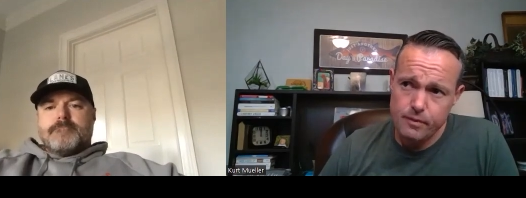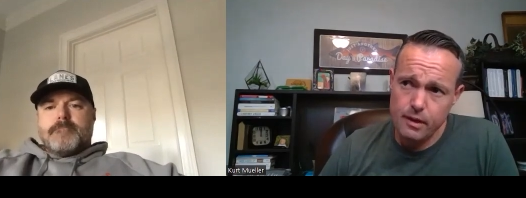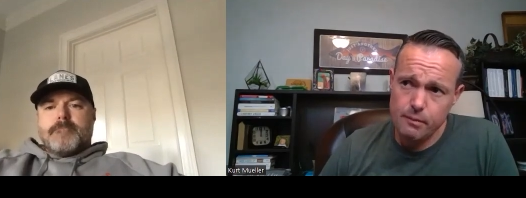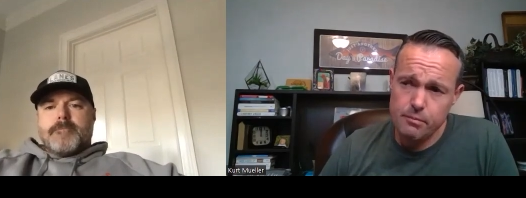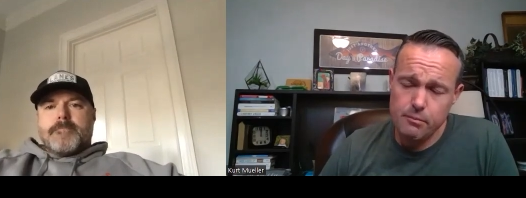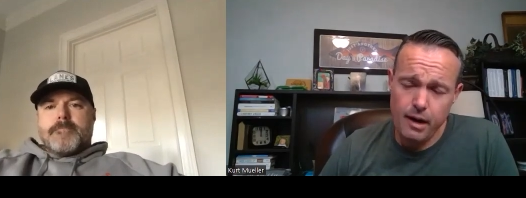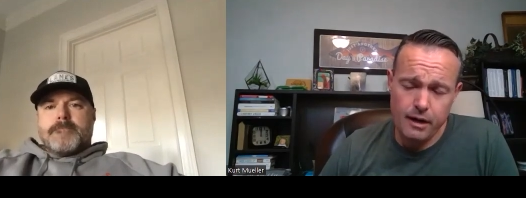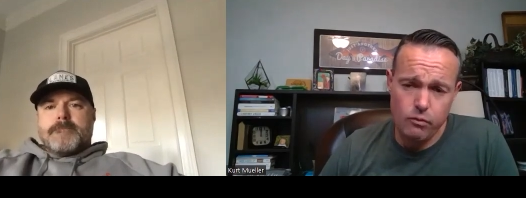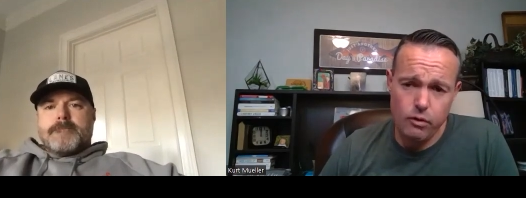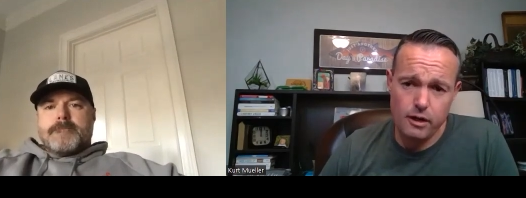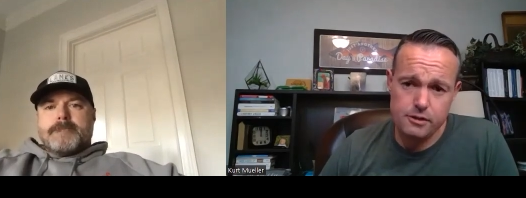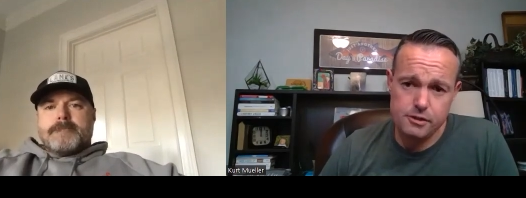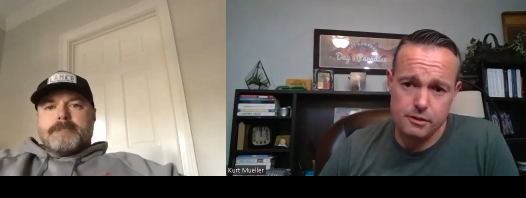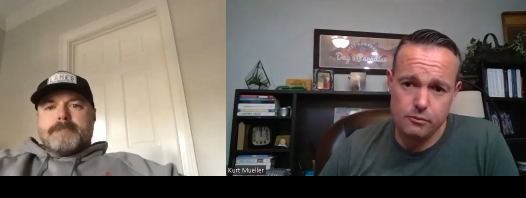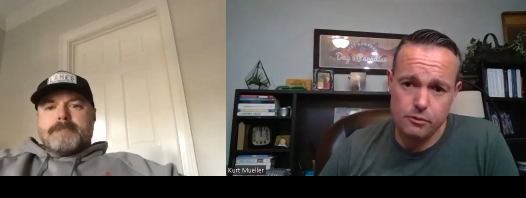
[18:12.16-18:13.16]
Speaker 1: Uh, but my
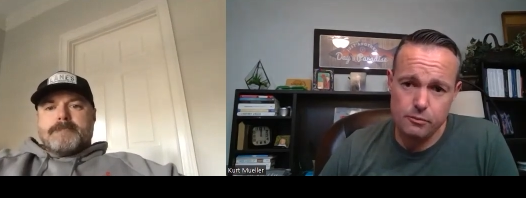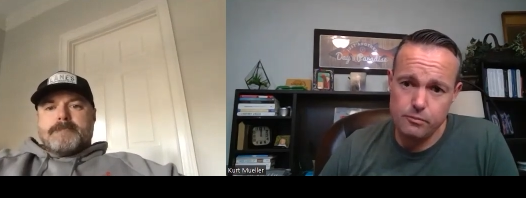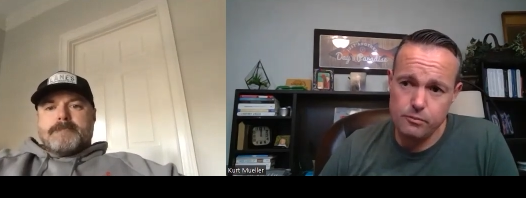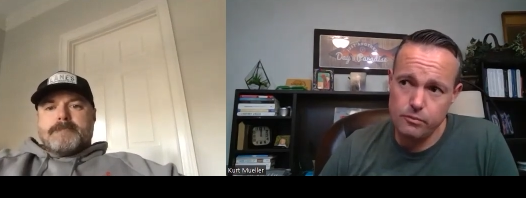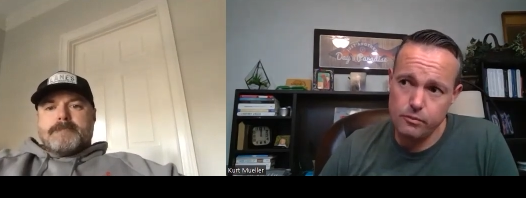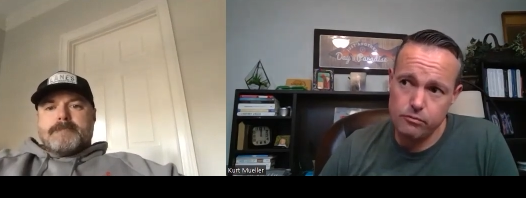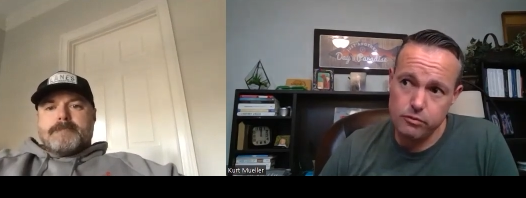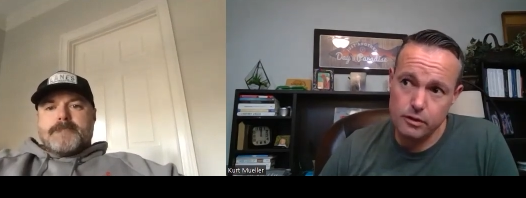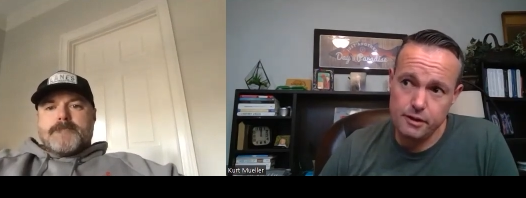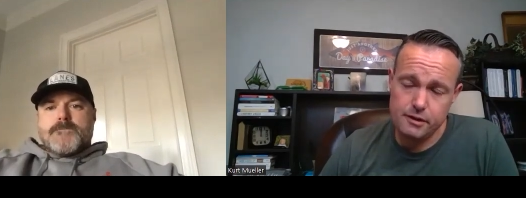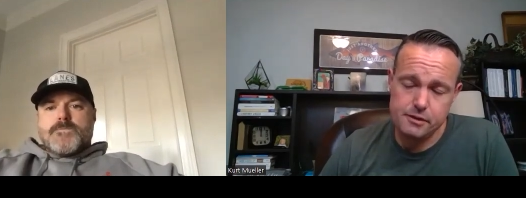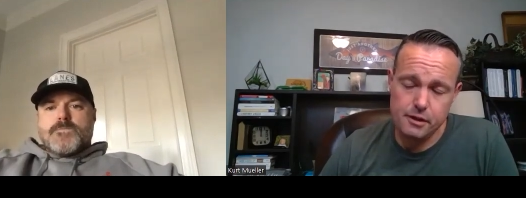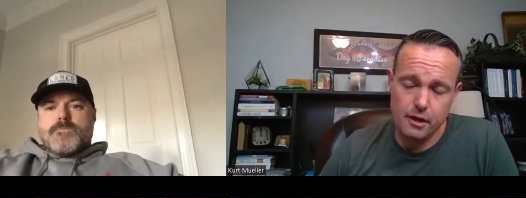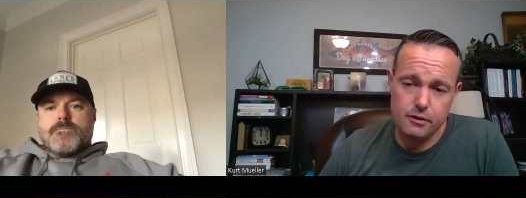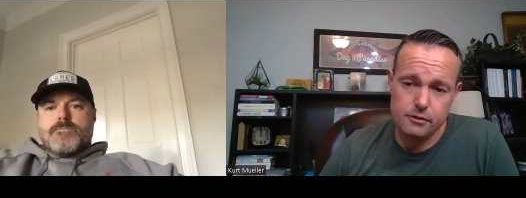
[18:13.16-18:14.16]
question would really
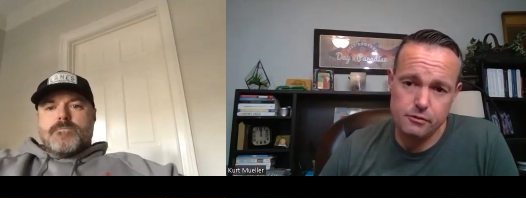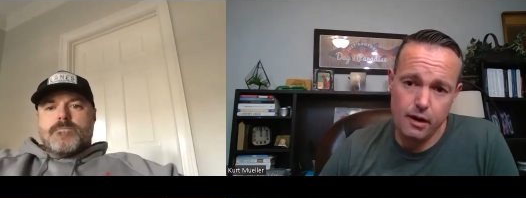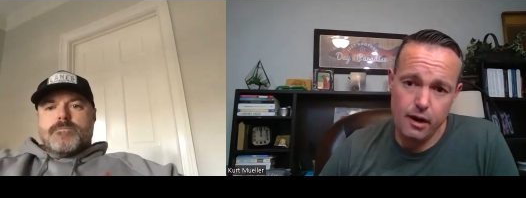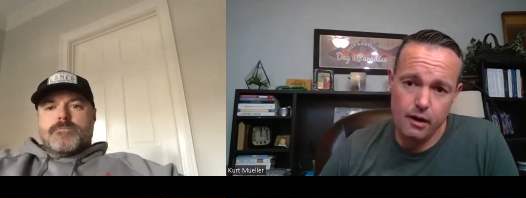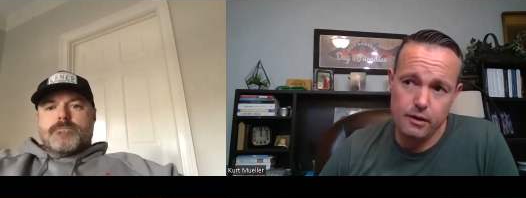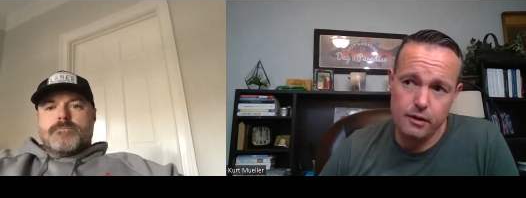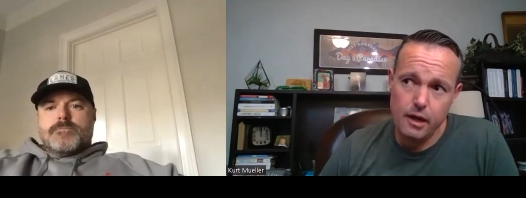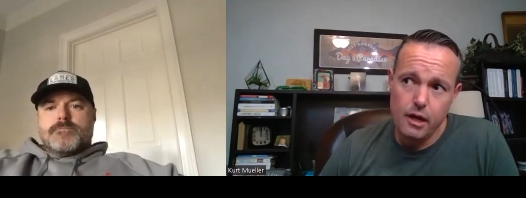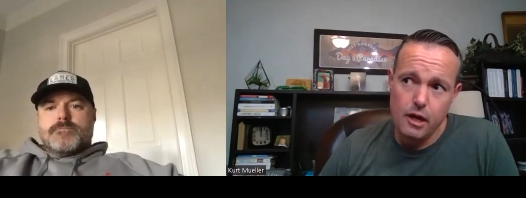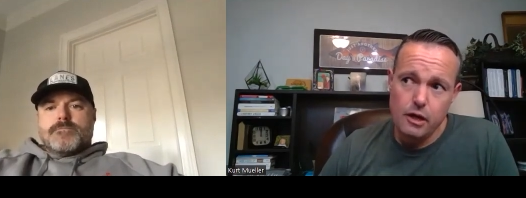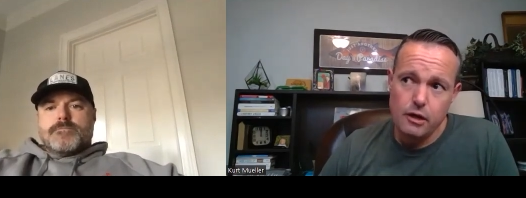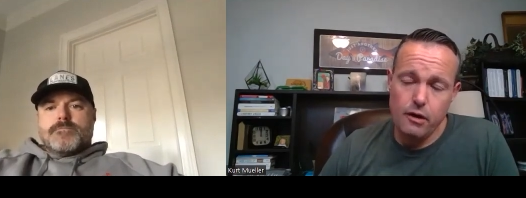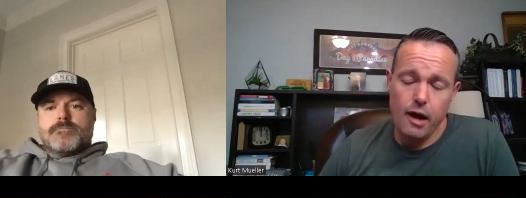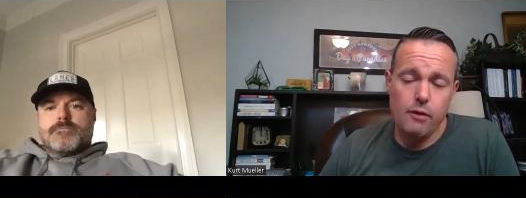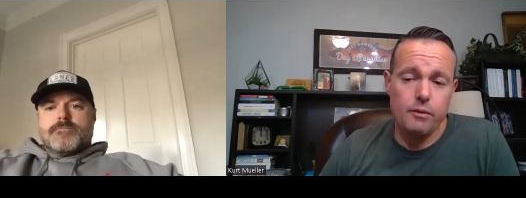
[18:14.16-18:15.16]
centers around,
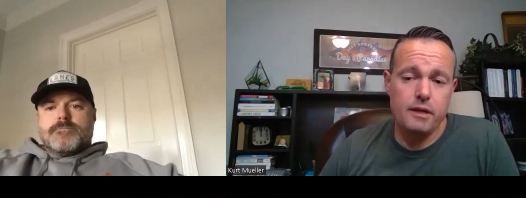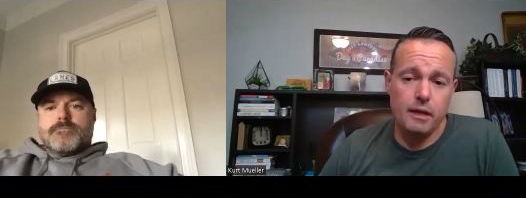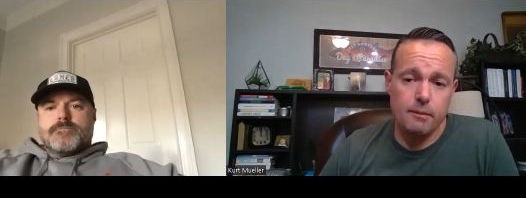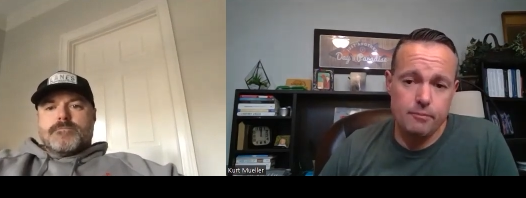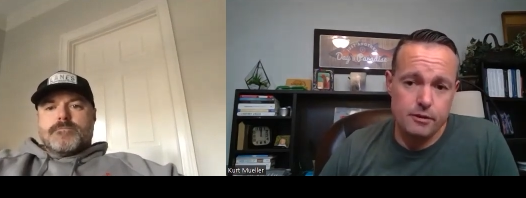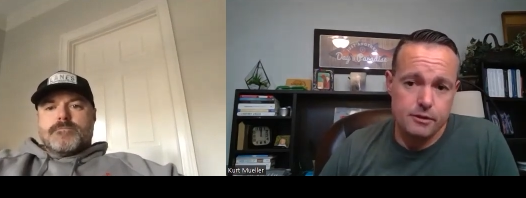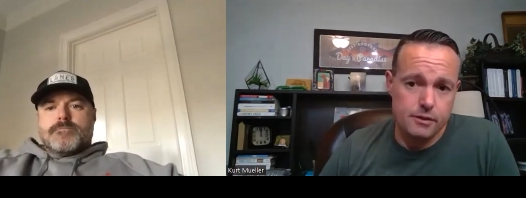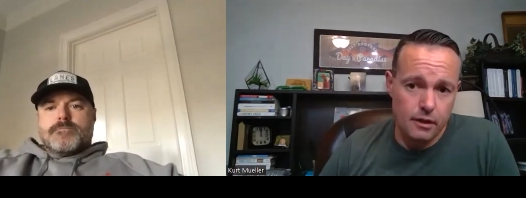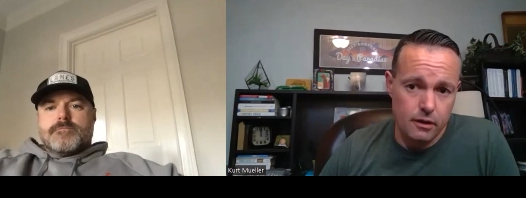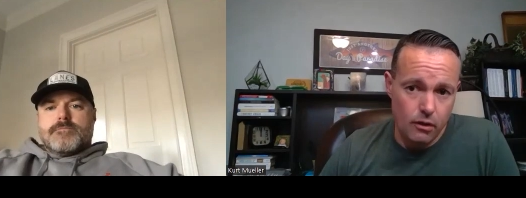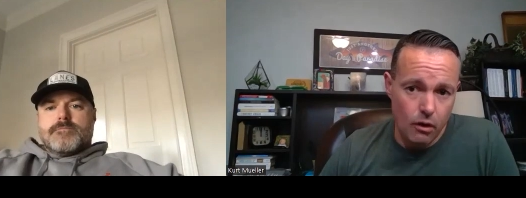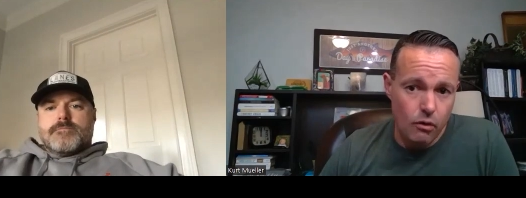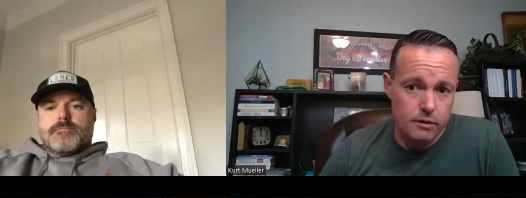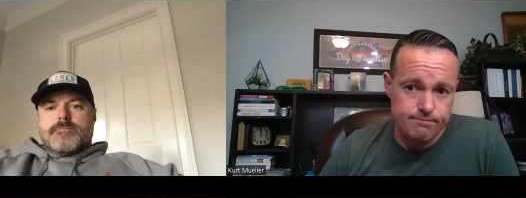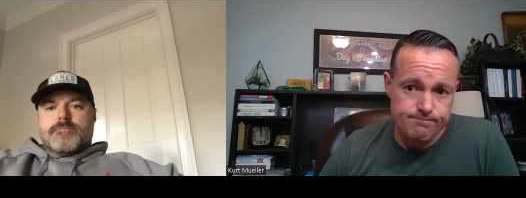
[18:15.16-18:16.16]
you know, how do we keep this thing
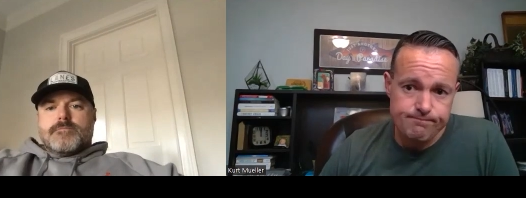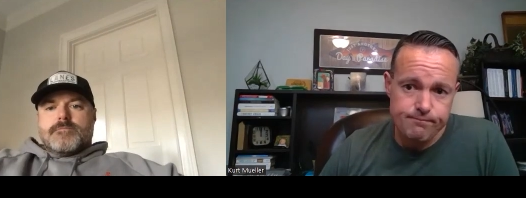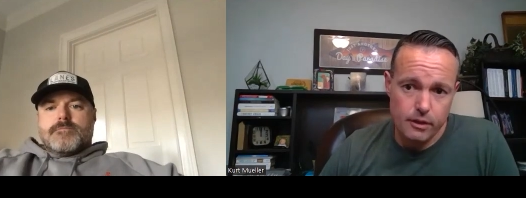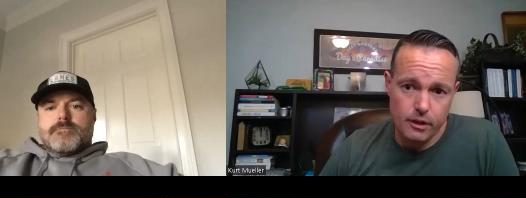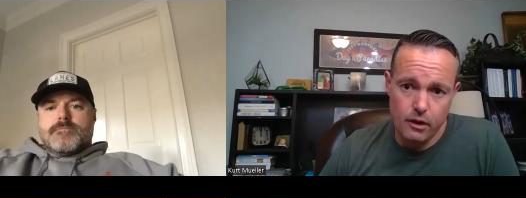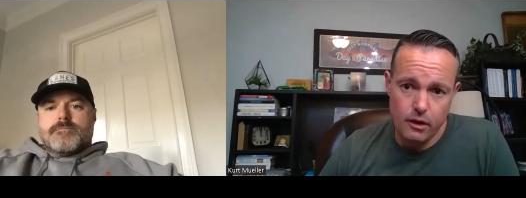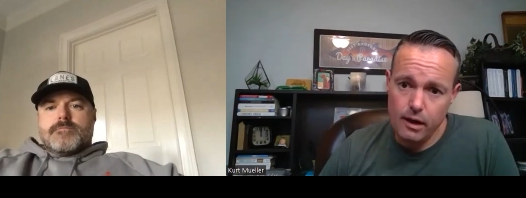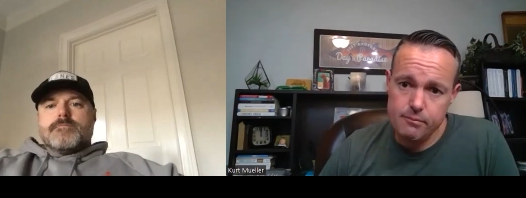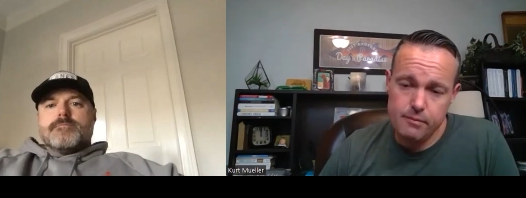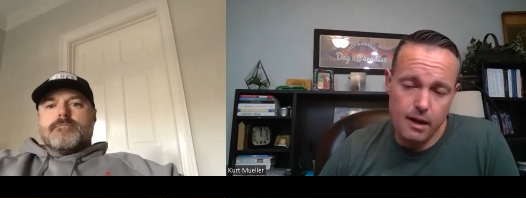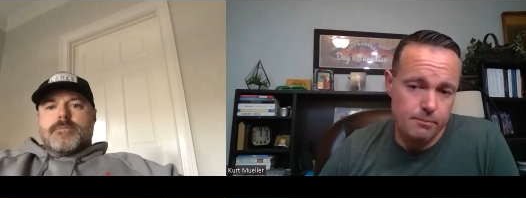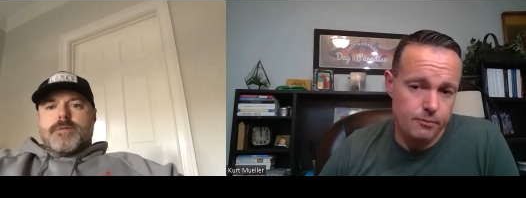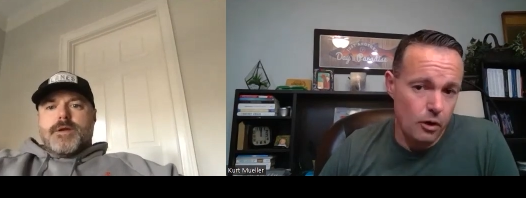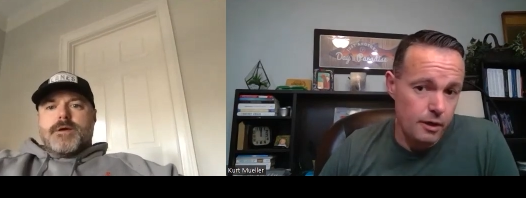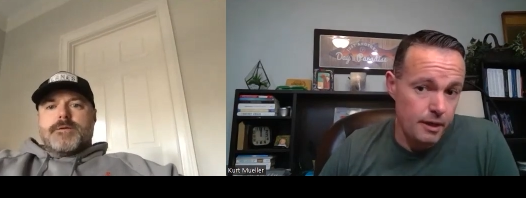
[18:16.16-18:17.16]
going? You know, I'm,
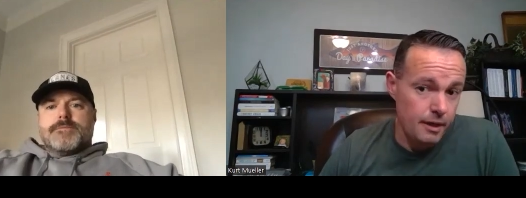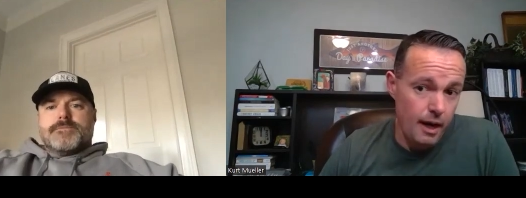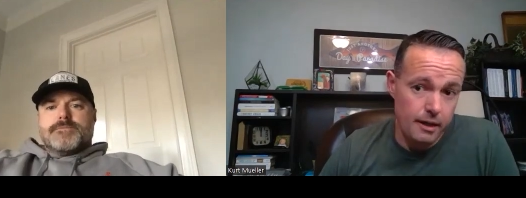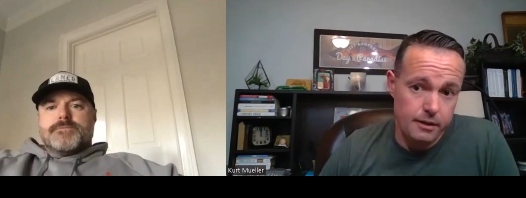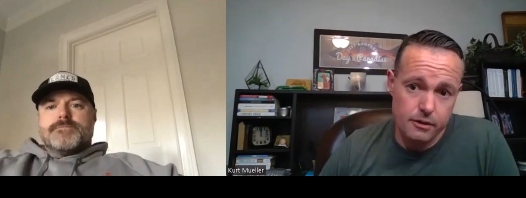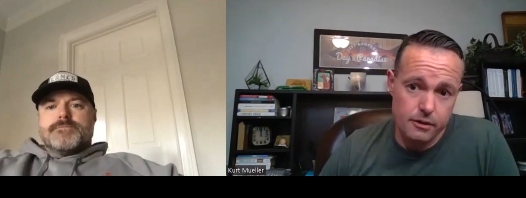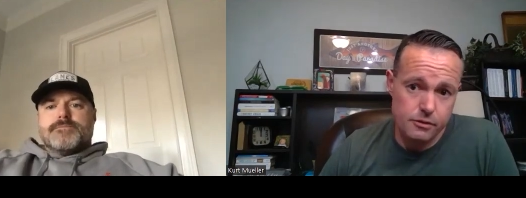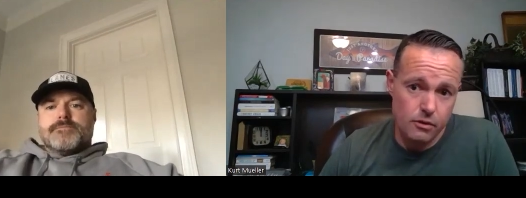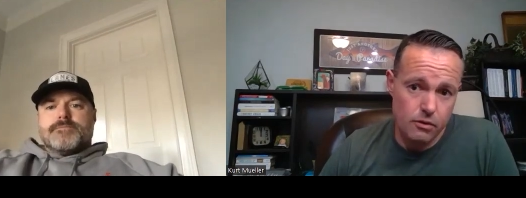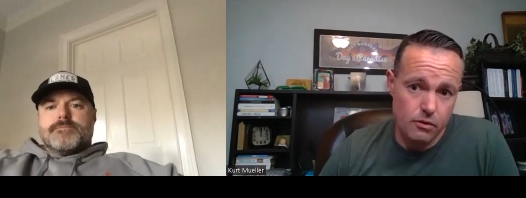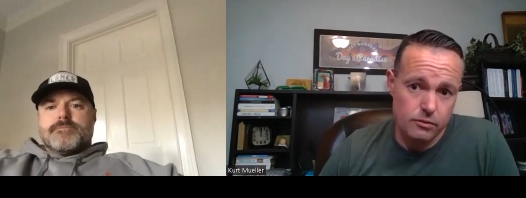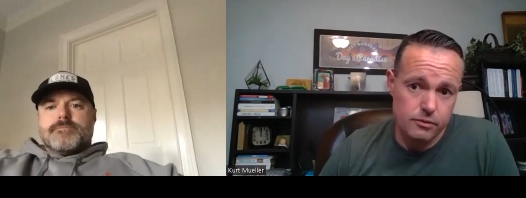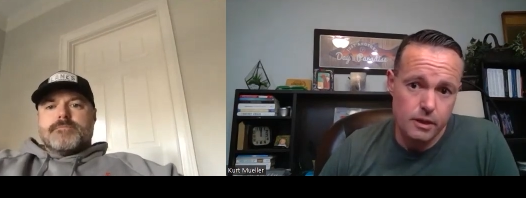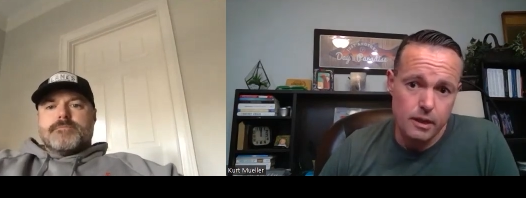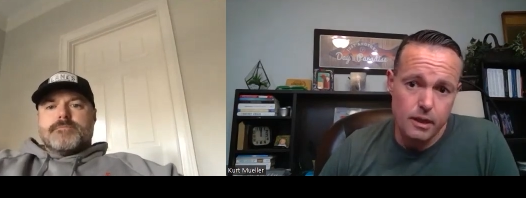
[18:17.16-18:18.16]
I'm thirty-nine years
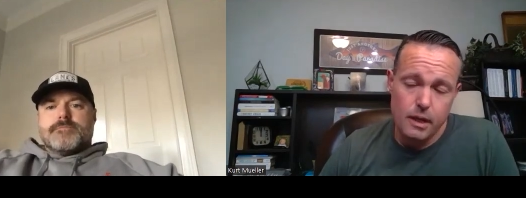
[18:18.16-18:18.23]
old.